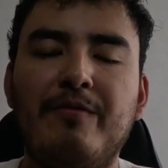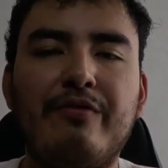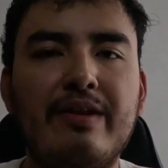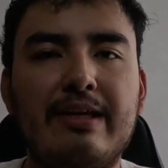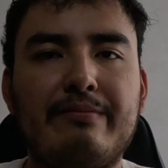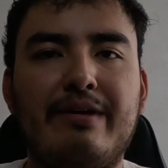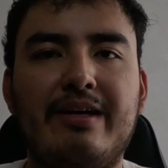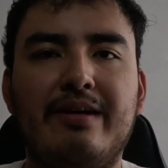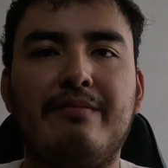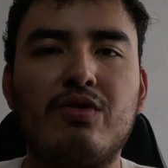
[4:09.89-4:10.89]
filling
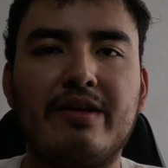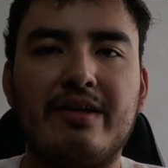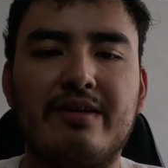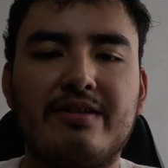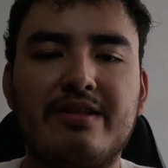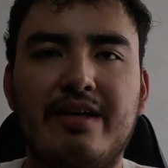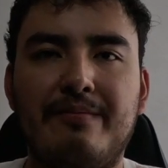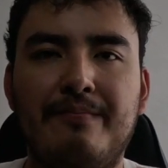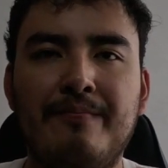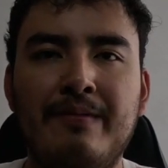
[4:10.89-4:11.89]
my working
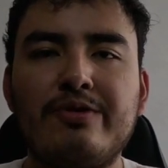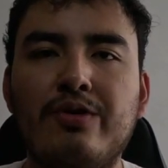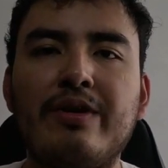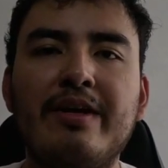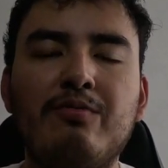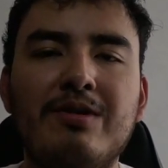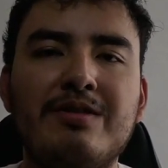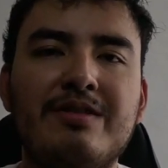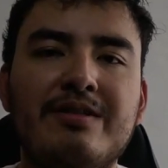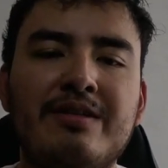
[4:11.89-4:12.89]
time. So it
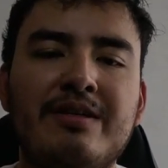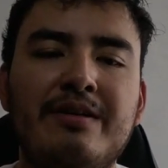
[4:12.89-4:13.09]
was